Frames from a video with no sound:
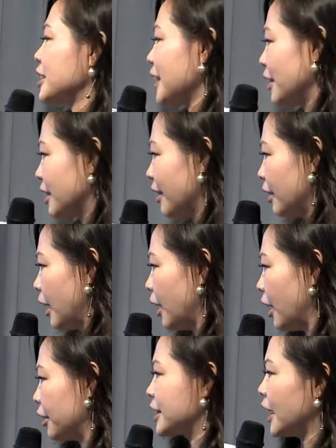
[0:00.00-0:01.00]

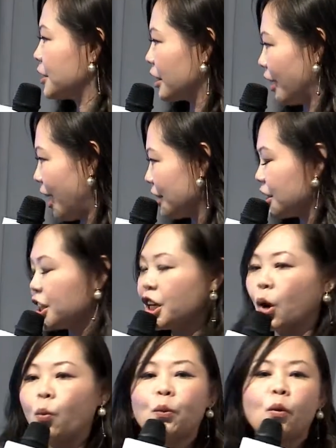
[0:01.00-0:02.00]
started last
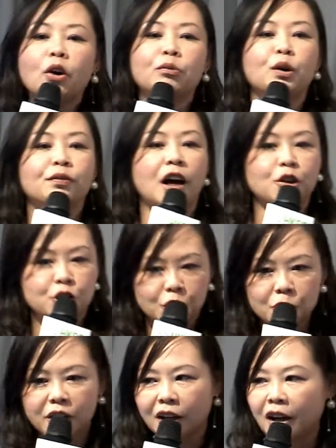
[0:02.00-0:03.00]
year, we worked with
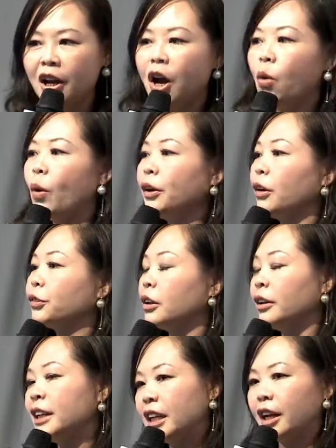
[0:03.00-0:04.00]
Ashoka, one of the
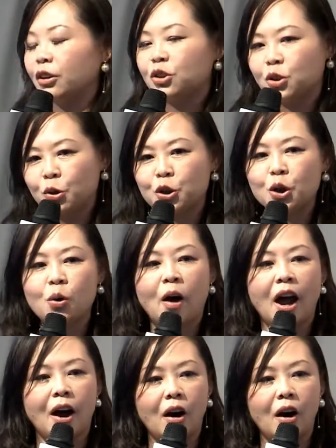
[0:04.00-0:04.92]
leading social